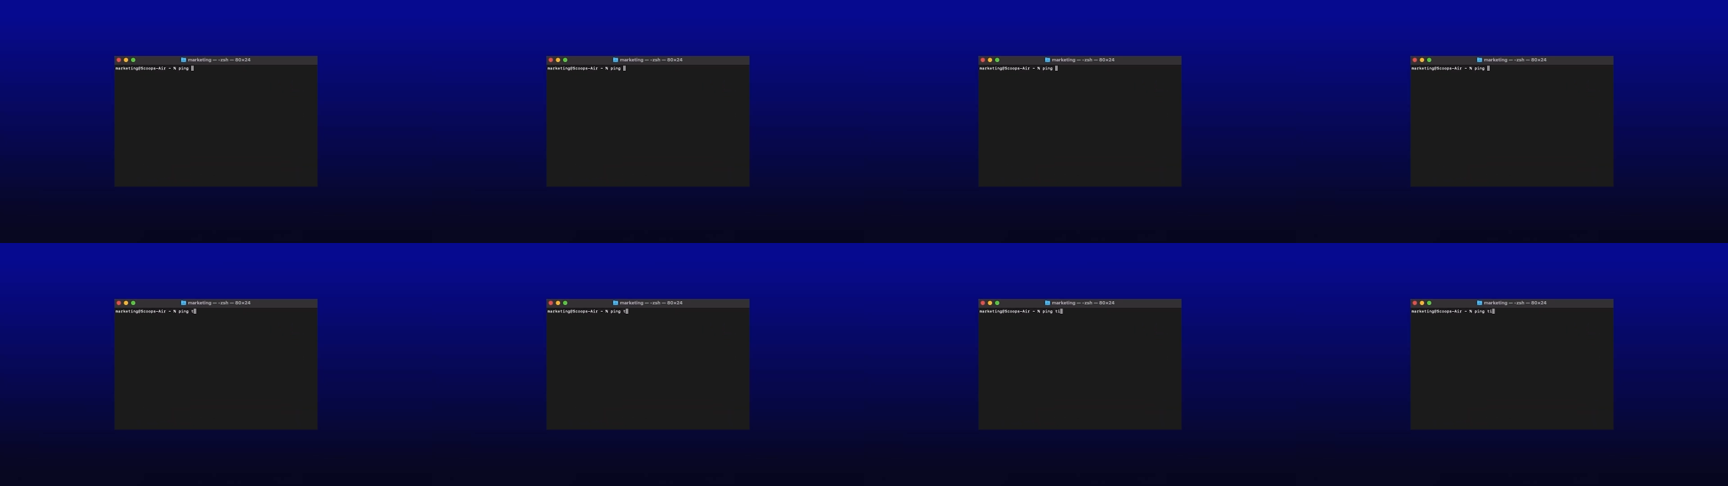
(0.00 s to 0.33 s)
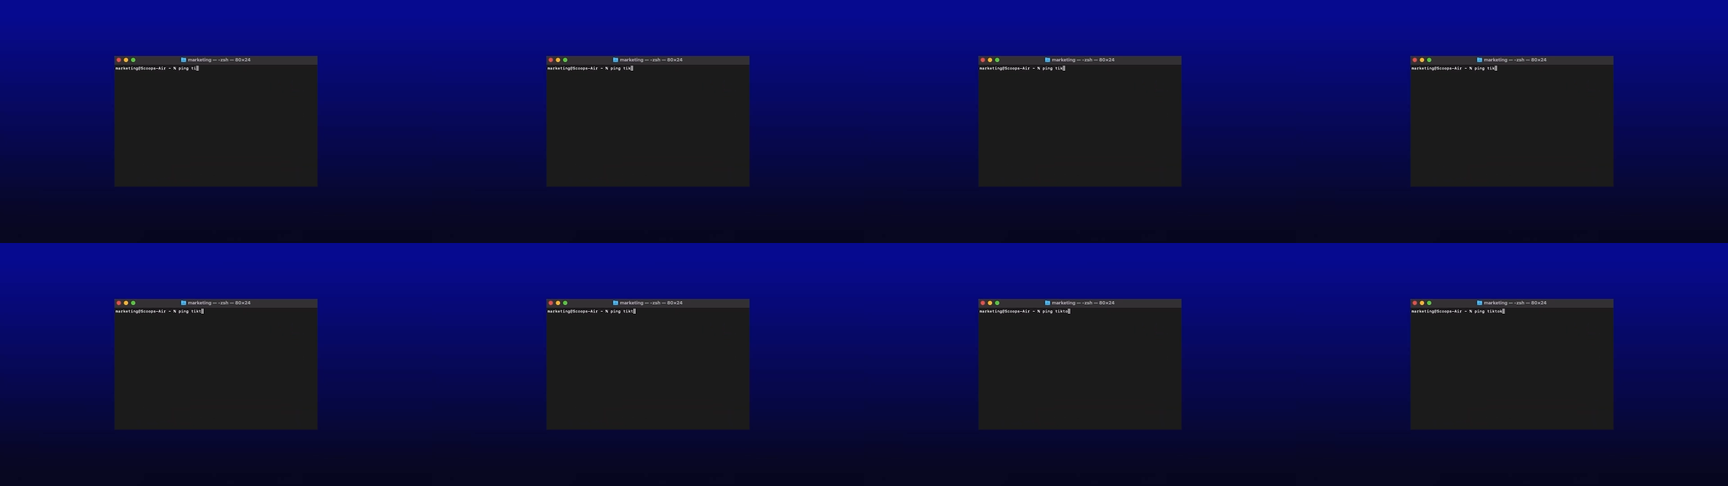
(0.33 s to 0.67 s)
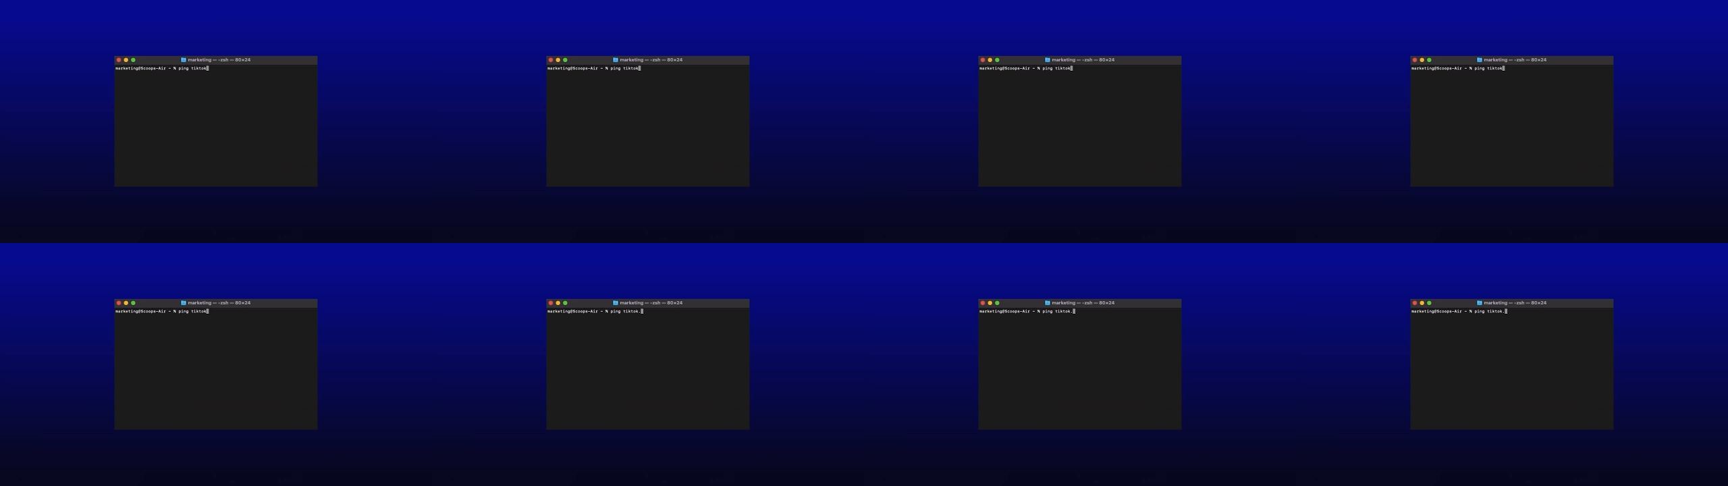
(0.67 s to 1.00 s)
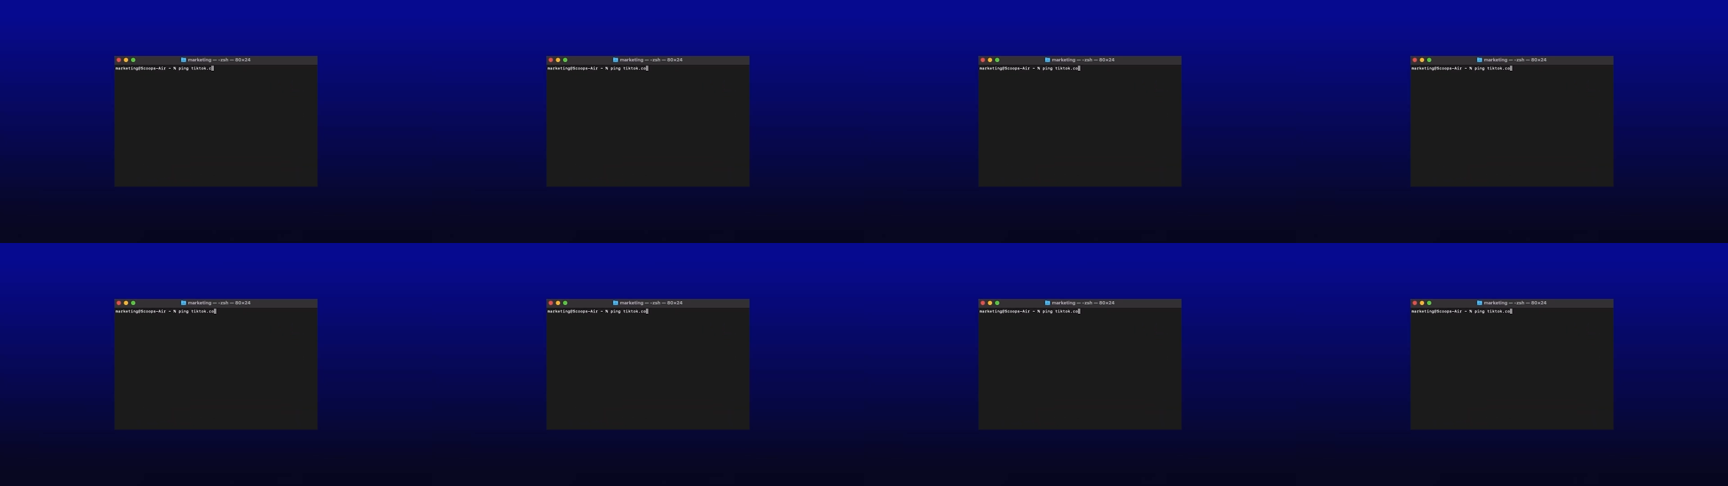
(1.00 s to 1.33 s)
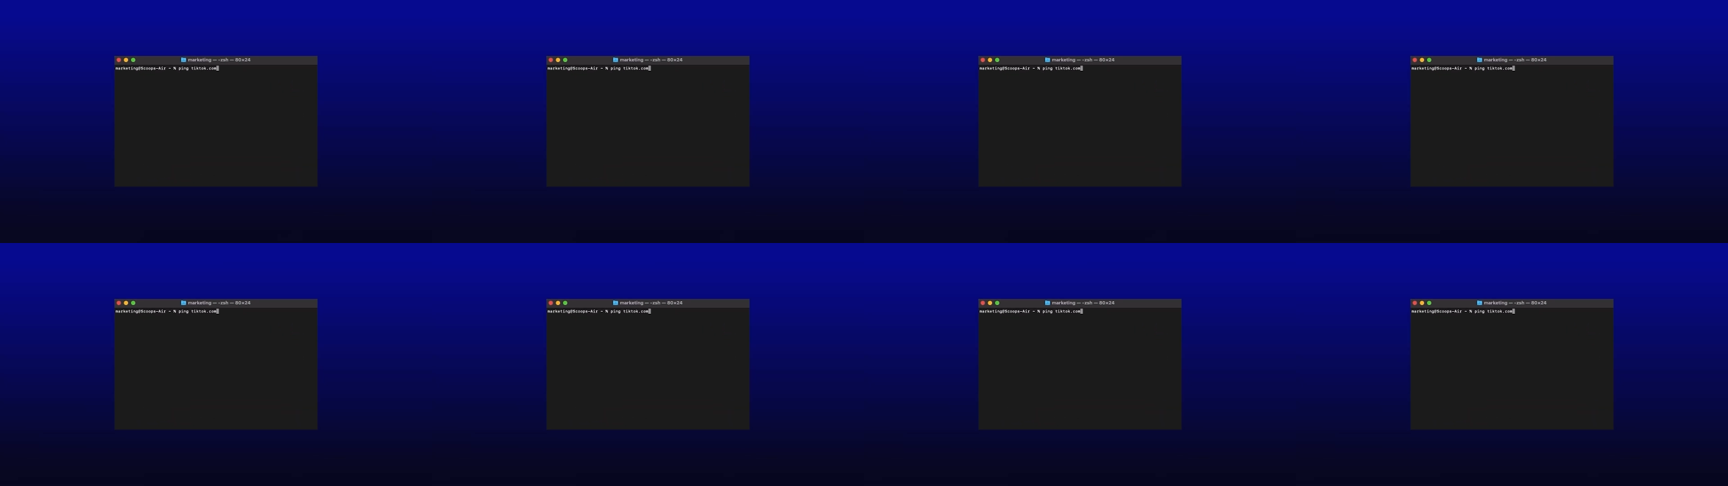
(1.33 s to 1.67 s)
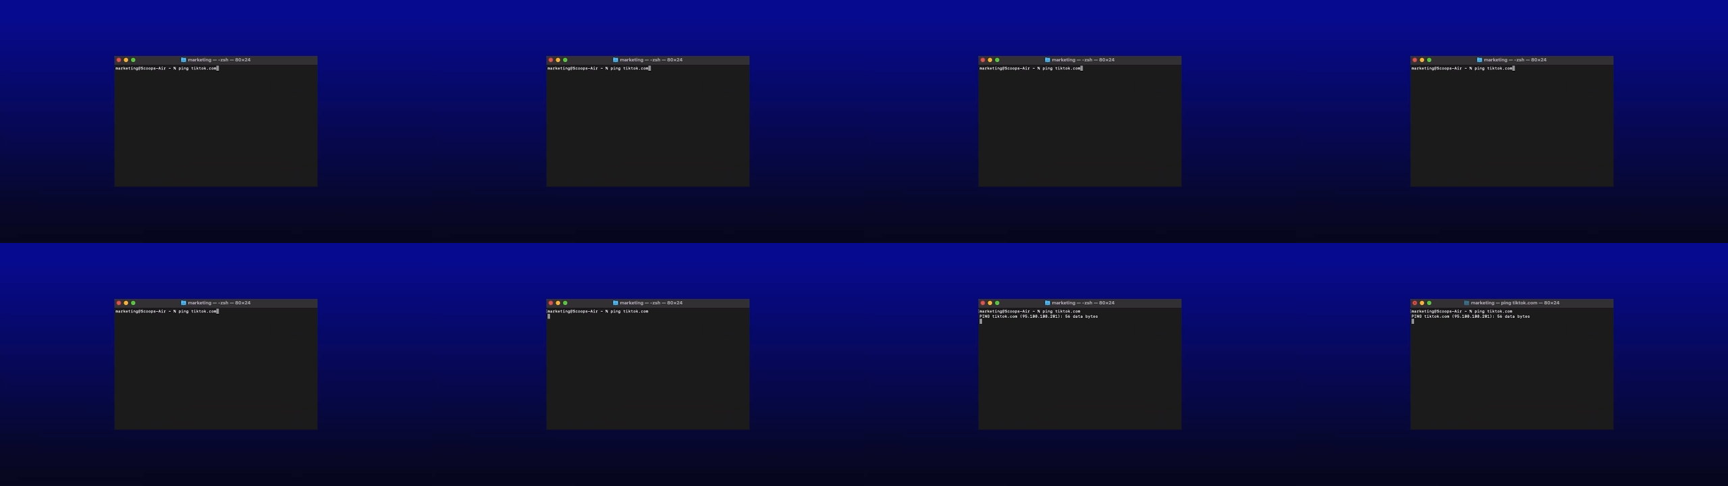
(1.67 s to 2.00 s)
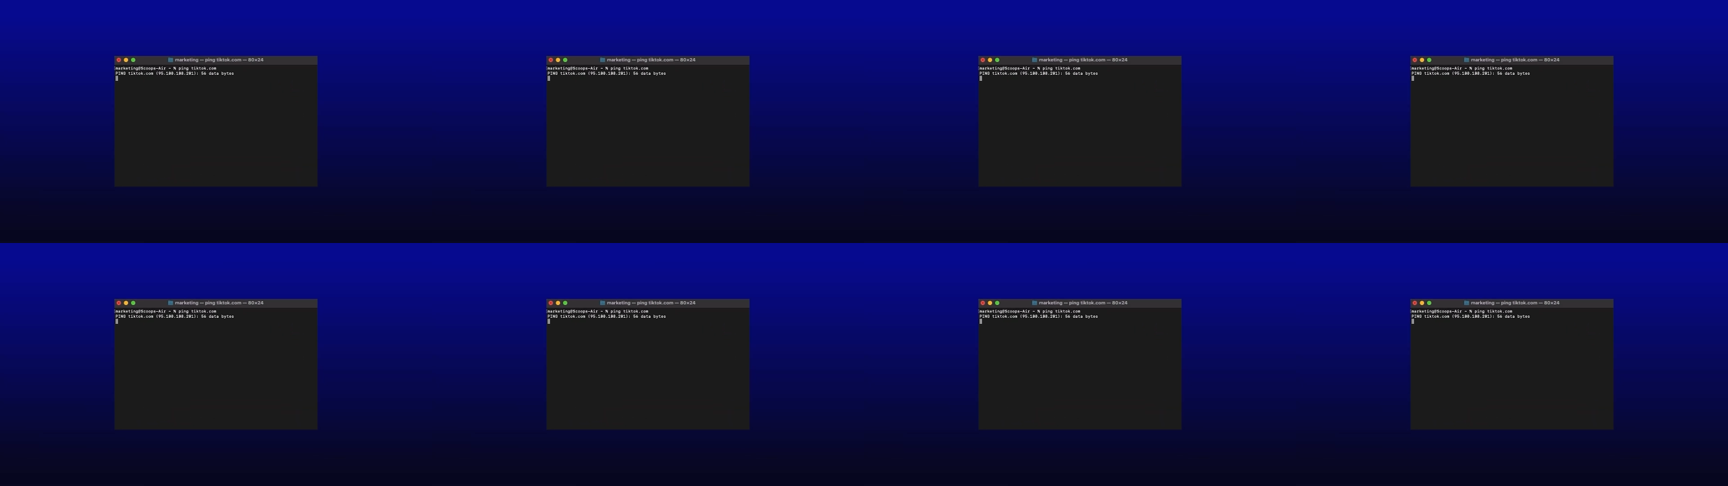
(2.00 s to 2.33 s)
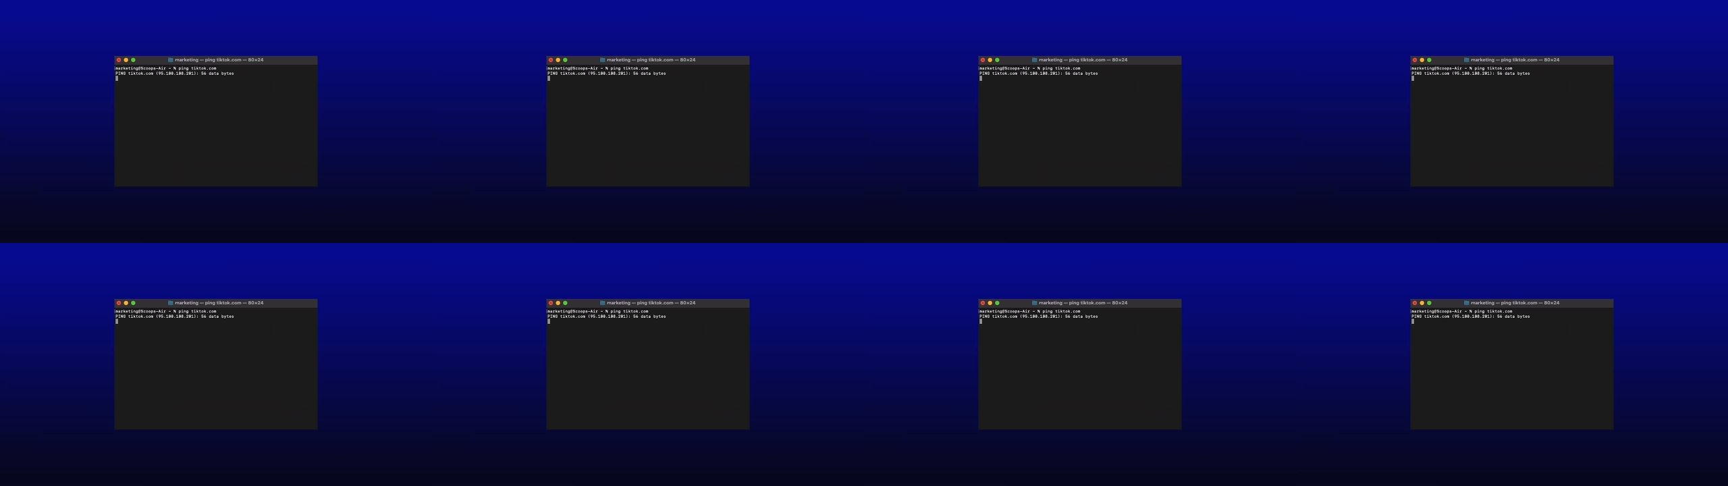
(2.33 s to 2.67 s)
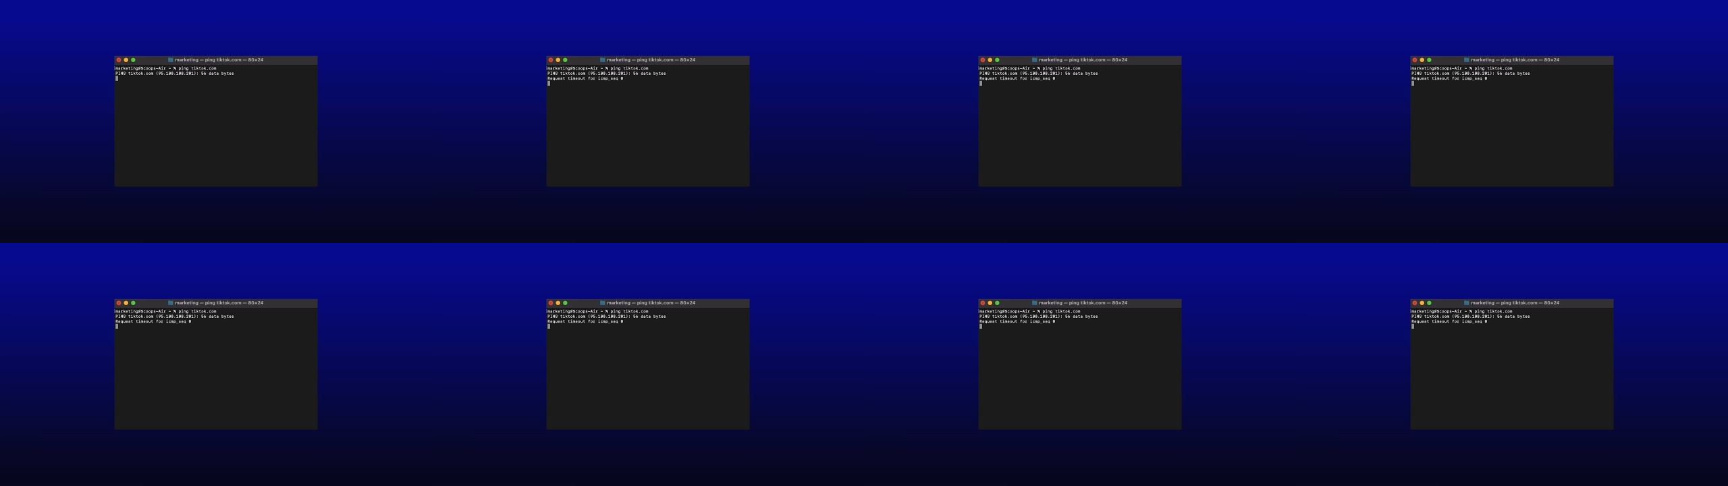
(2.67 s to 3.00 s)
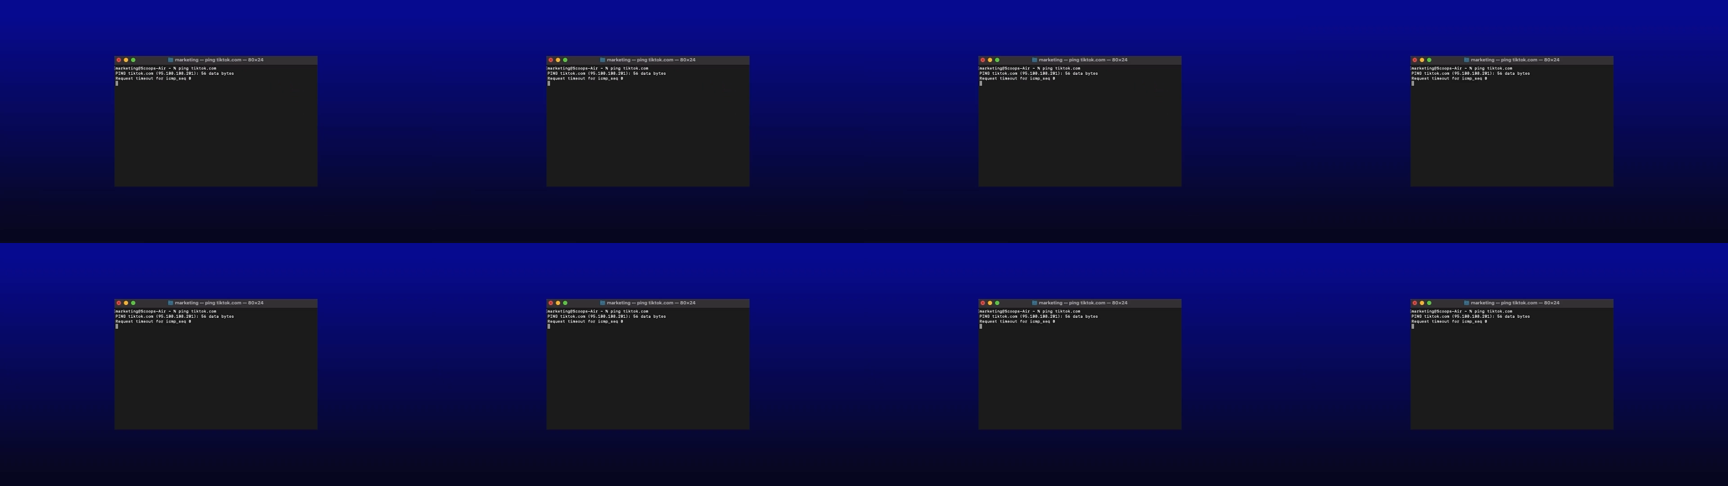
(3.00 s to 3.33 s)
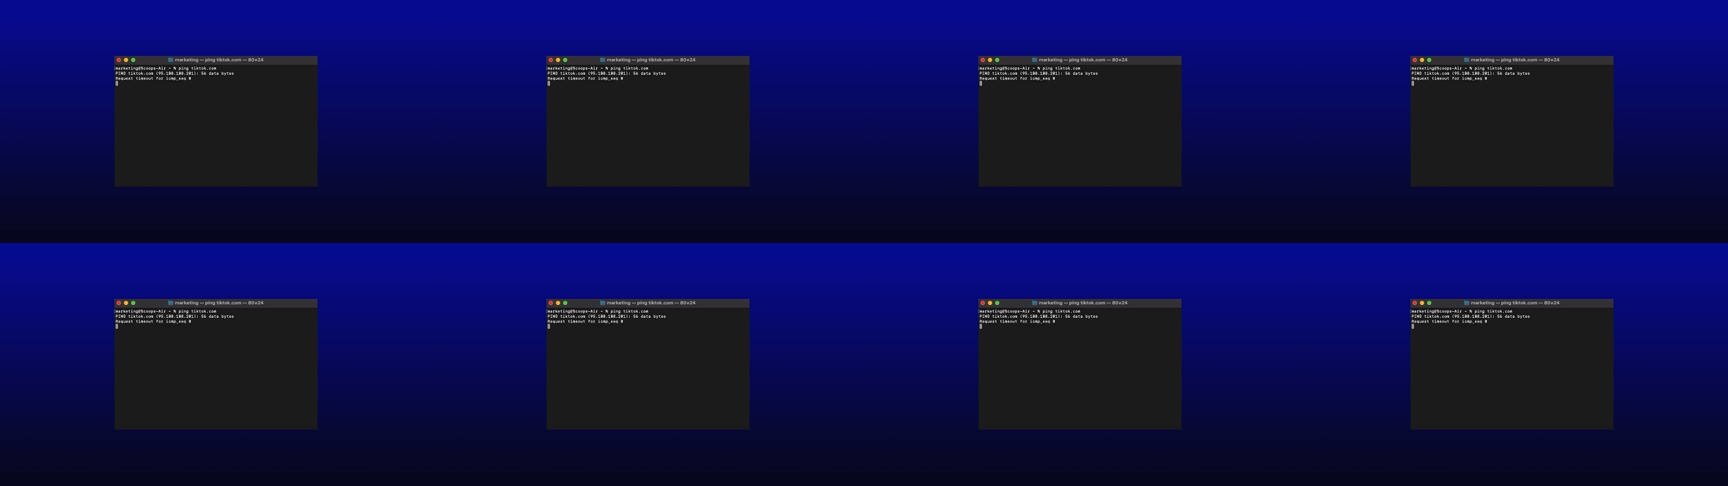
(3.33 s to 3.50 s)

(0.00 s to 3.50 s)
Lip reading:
No face is visible, so there are no lips to read.